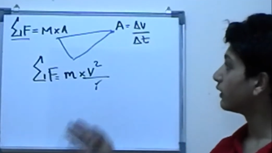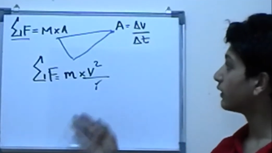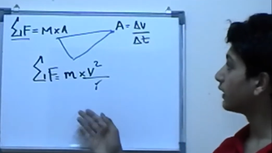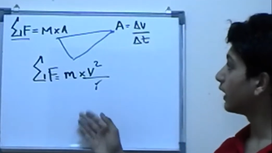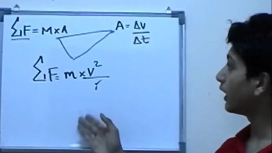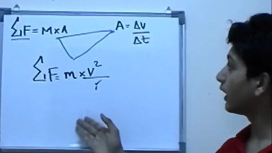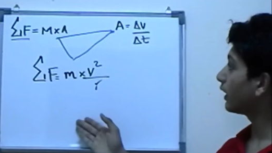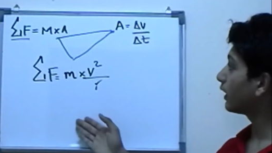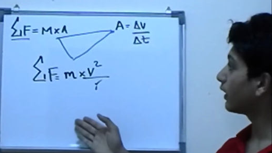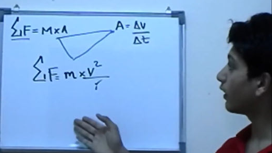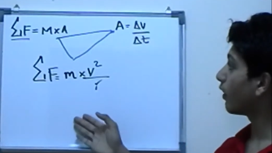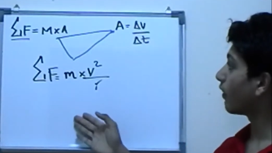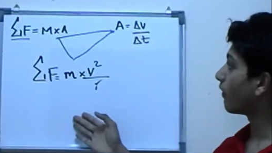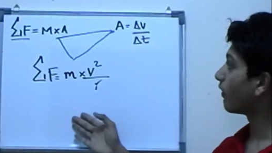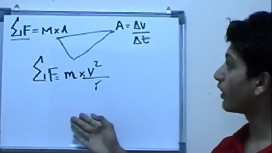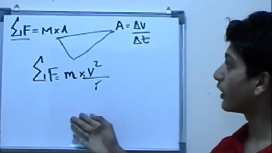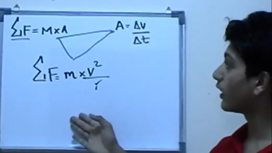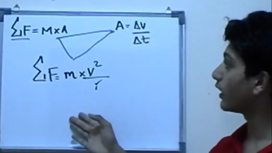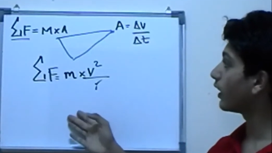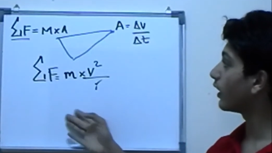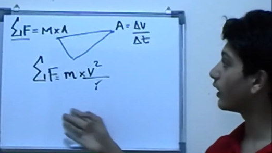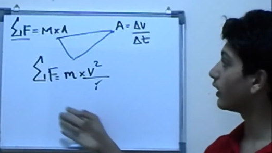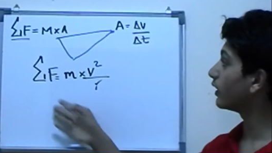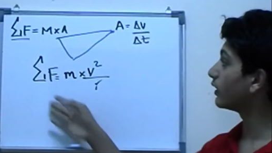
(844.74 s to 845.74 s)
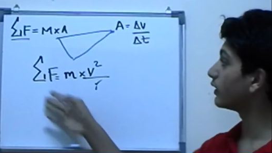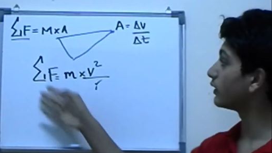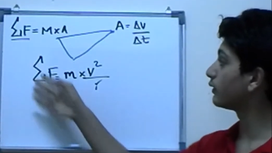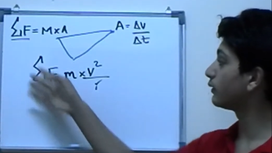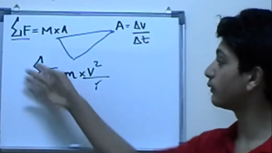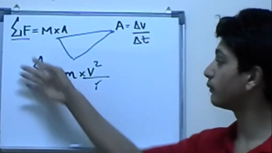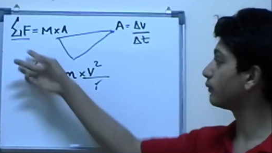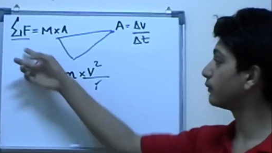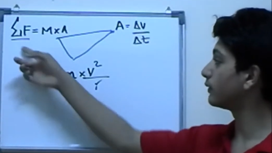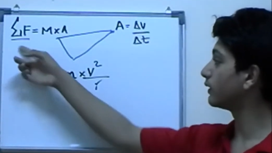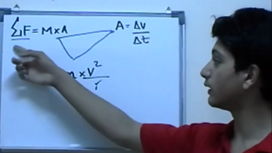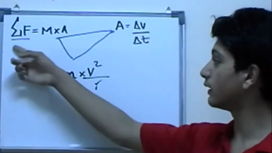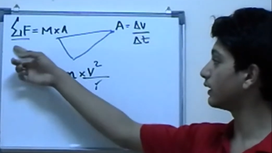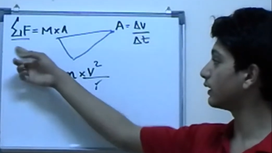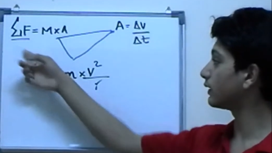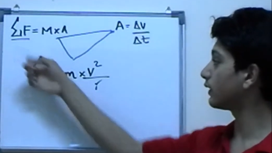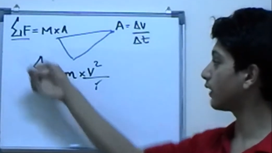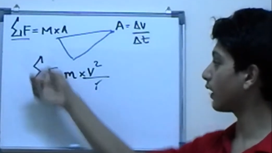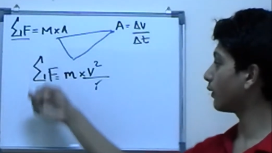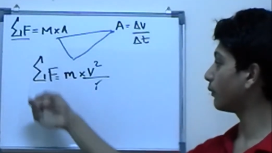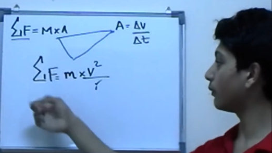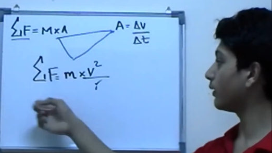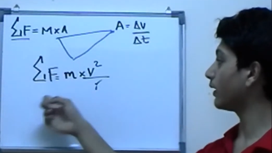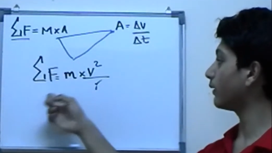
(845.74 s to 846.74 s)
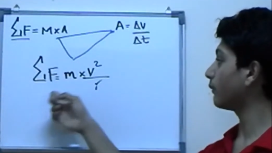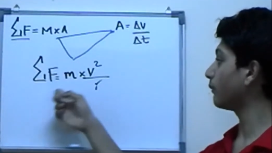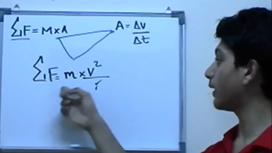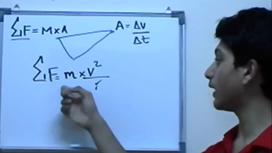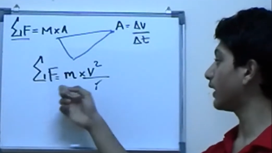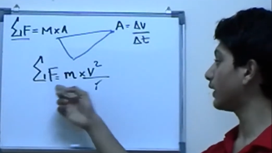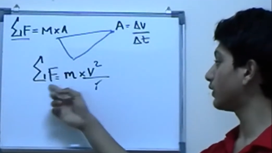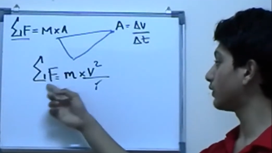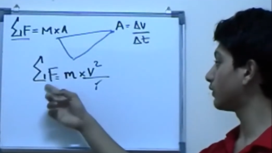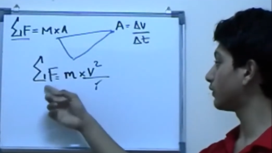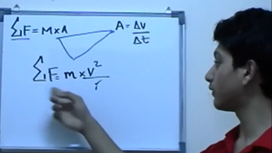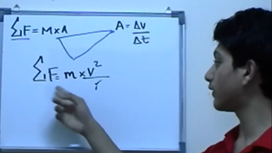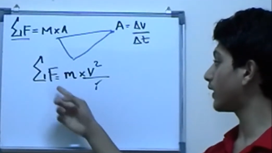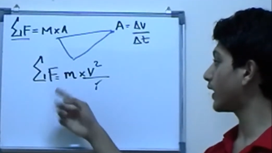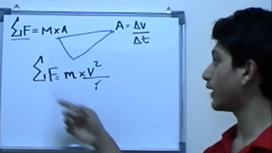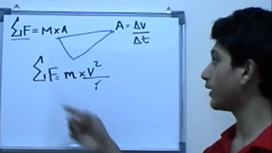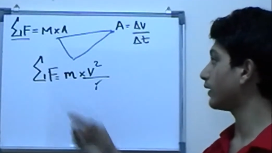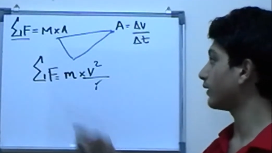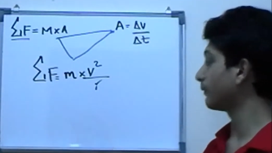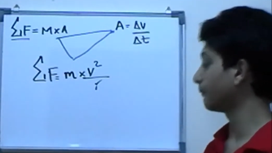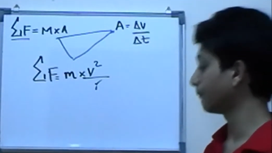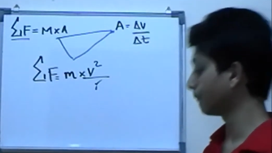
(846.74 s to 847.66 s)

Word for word: thing over here is these are being made to find